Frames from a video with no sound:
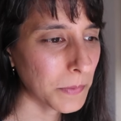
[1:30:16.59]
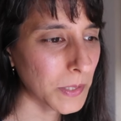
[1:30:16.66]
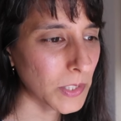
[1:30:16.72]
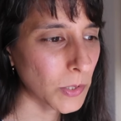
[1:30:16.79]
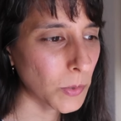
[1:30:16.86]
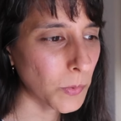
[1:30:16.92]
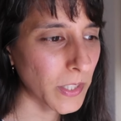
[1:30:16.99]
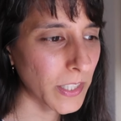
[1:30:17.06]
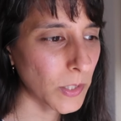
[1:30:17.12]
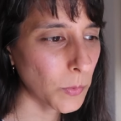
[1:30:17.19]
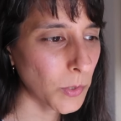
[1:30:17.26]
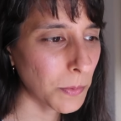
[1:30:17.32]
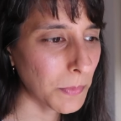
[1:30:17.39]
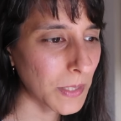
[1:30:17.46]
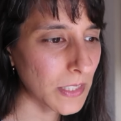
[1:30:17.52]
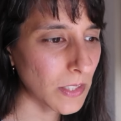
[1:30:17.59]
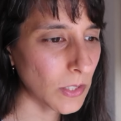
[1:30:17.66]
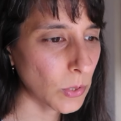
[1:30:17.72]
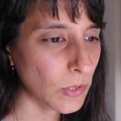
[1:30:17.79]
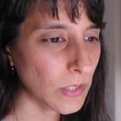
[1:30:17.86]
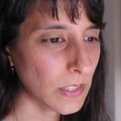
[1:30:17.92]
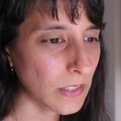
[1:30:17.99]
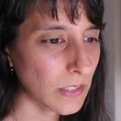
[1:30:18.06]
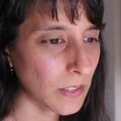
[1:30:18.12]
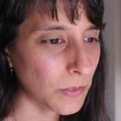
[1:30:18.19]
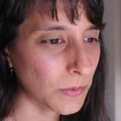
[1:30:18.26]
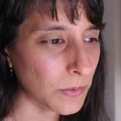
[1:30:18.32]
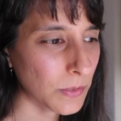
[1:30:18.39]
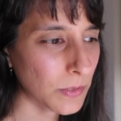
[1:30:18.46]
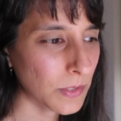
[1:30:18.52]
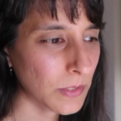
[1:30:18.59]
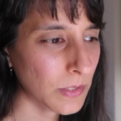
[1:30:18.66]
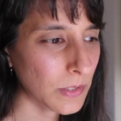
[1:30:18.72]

But don't worry, you won't miss the good stuff.